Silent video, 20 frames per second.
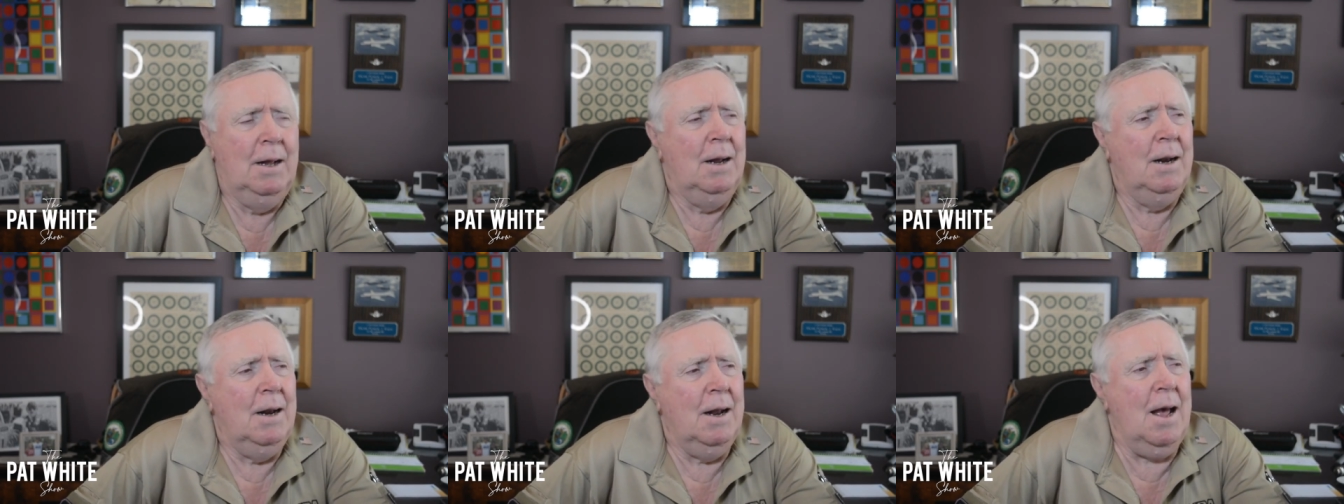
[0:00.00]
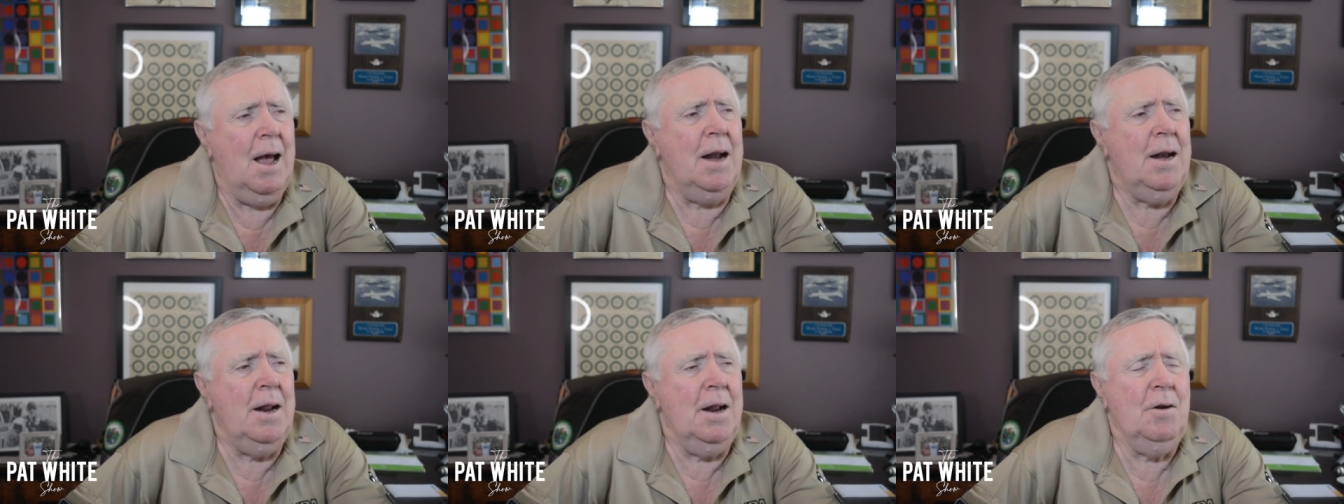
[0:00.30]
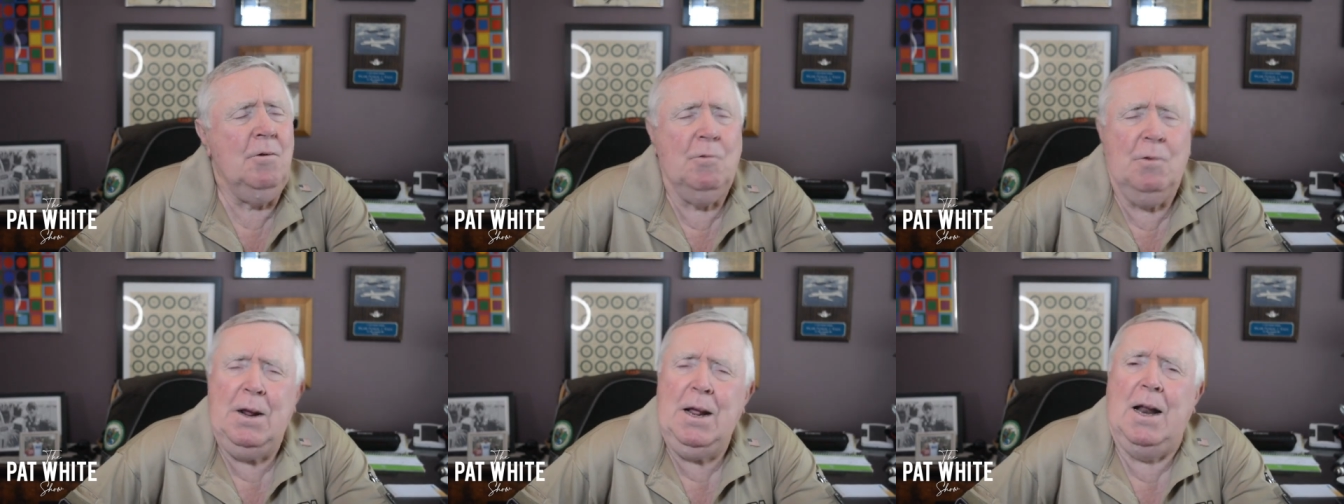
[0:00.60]
Now, I
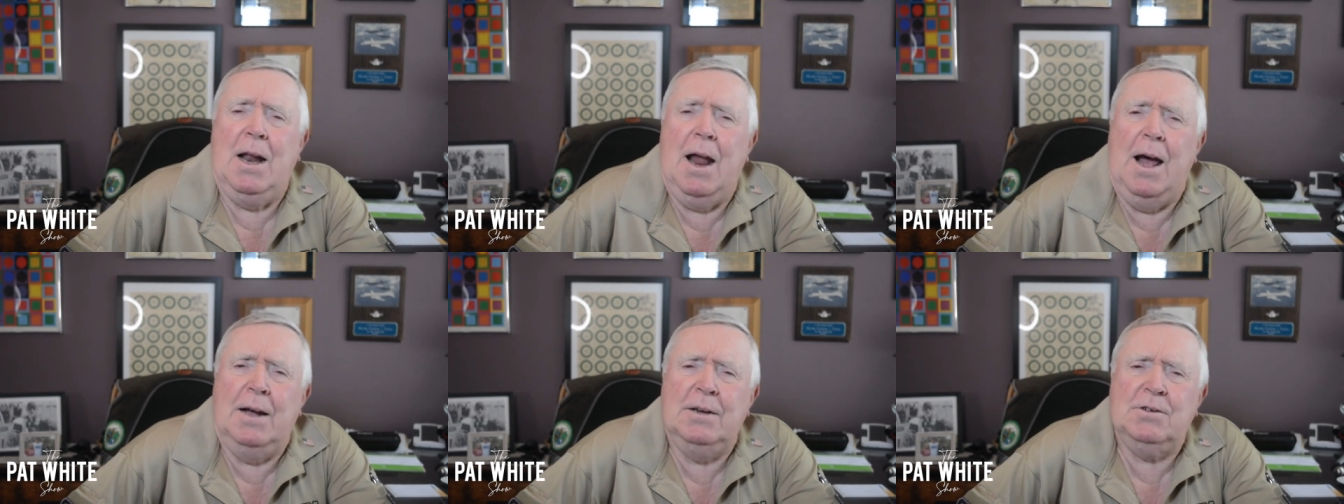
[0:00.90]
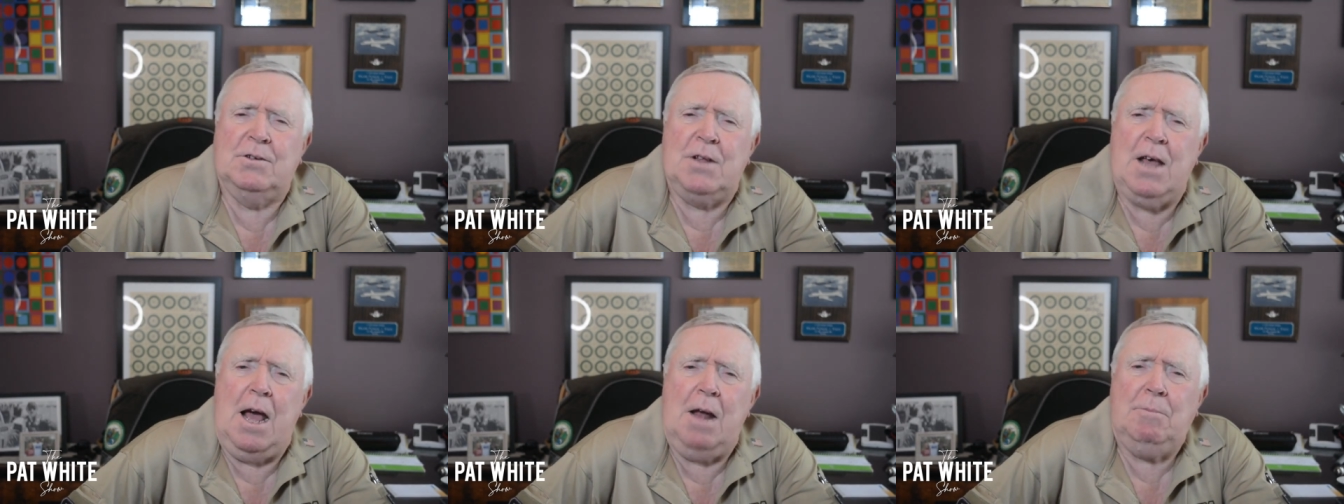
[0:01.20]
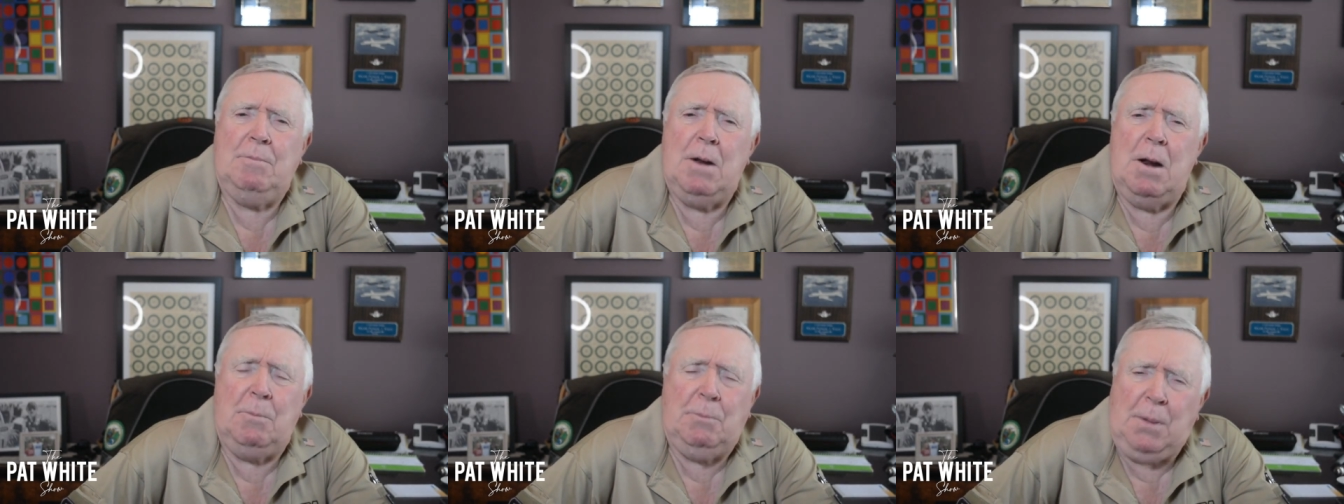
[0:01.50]
didn't realize
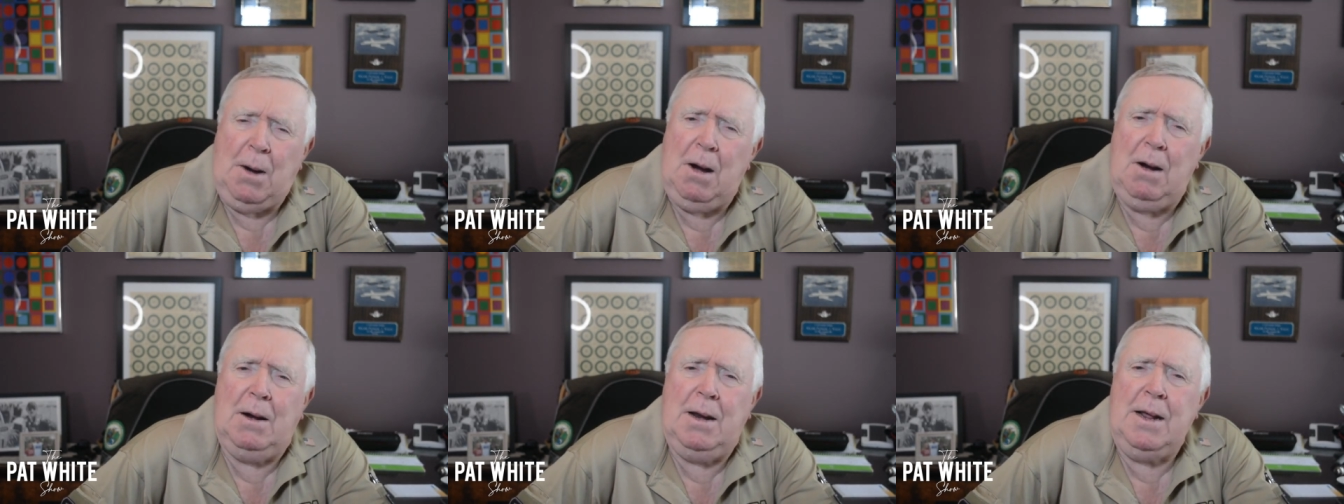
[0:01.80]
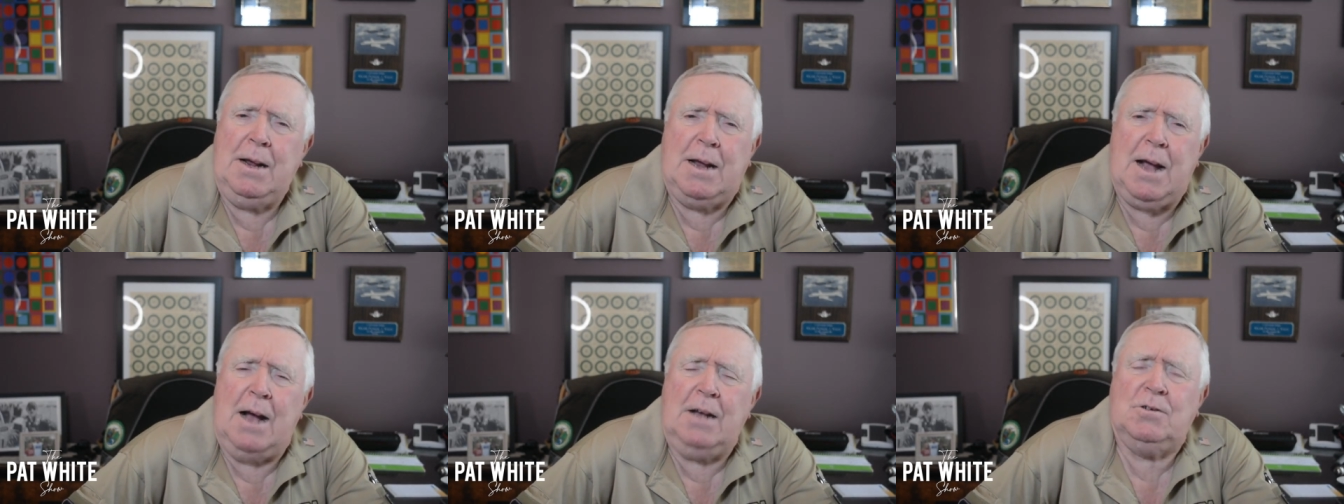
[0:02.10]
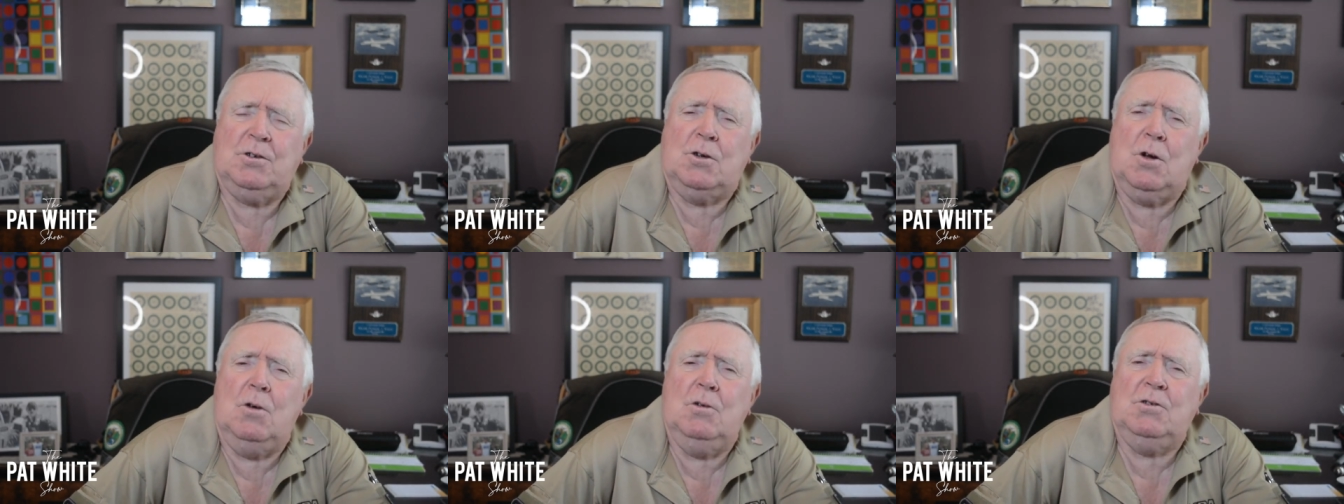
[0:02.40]
that, but apparently
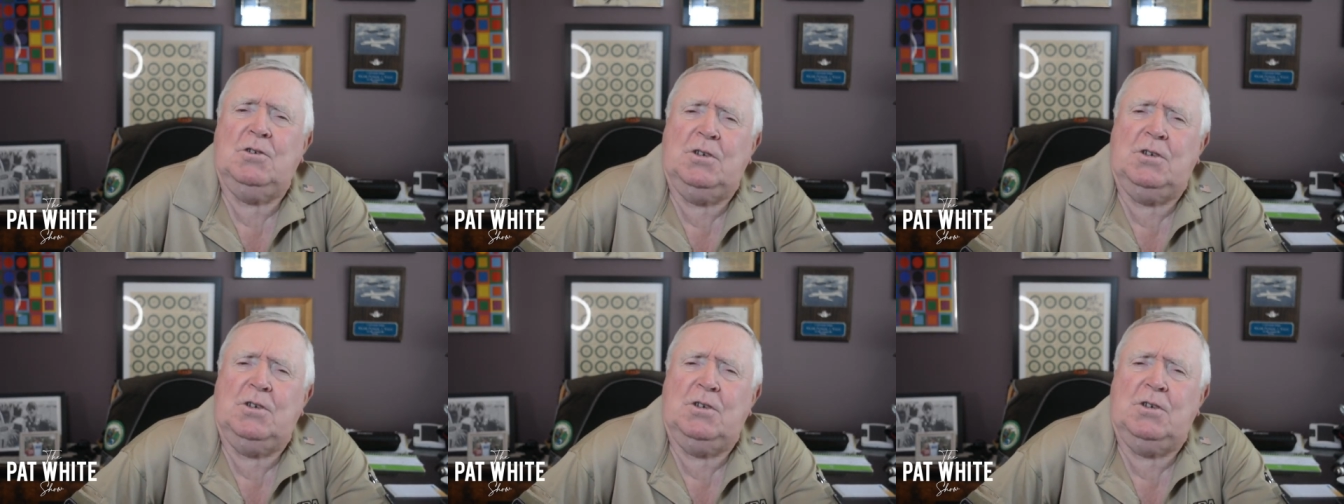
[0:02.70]
Costco